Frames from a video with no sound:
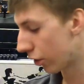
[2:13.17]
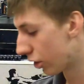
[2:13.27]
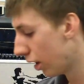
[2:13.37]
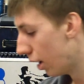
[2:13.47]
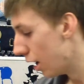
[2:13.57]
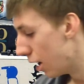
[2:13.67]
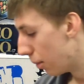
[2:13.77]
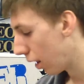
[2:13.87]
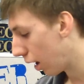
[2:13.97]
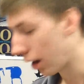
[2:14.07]
version,
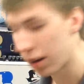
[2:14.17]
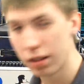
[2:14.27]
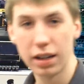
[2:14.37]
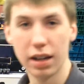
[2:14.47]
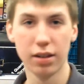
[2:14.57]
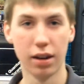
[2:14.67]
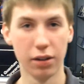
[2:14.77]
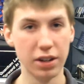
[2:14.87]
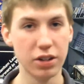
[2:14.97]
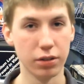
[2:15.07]
but luckily it's
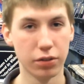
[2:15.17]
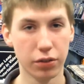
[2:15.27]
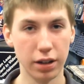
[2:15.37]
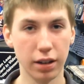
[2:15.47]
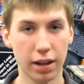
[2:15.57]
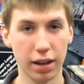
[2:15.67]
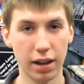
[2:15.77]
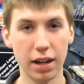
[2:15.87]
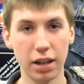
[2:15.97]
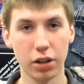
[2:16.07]
region-free, like
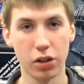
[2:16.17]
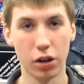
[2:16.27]
any good